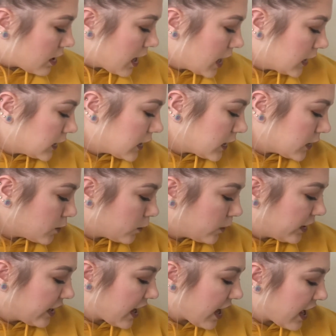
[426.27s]
And
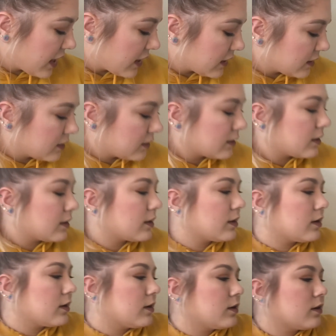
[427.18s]
then we got
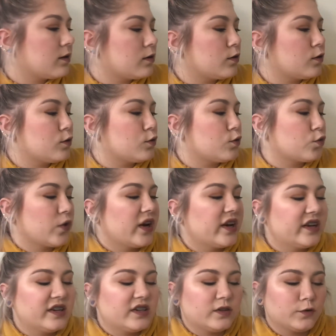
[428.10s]
the
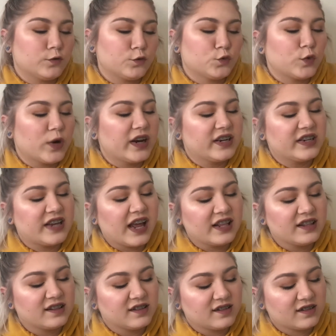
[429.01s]
Ren
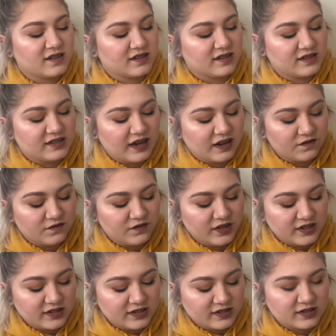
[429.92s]
Rendez
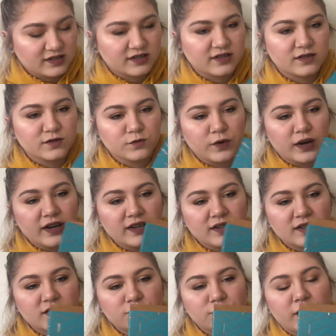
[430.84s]
Devis
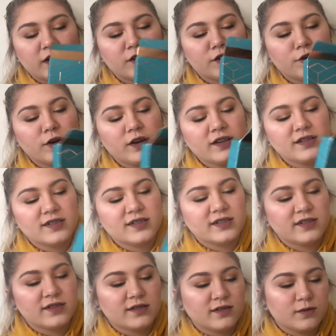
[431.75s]
Ren
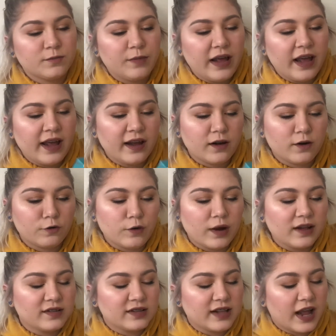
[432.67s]
Renderous
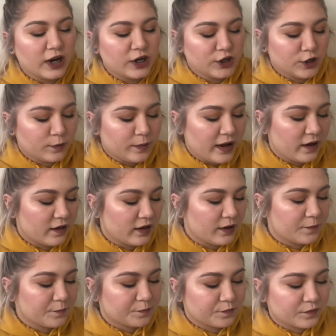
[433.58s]
Rest Eyeshadow
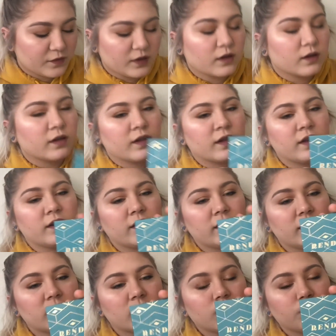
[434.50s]
Palette
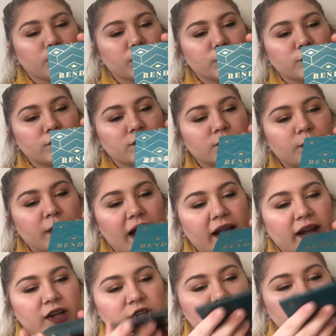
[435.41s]
and the blue
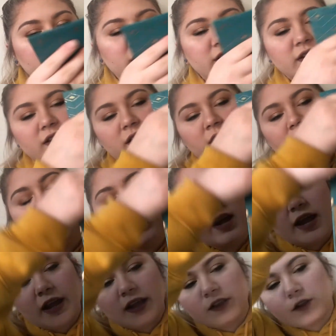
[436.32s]
packaging
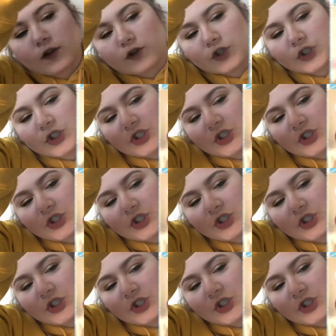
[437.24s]
and those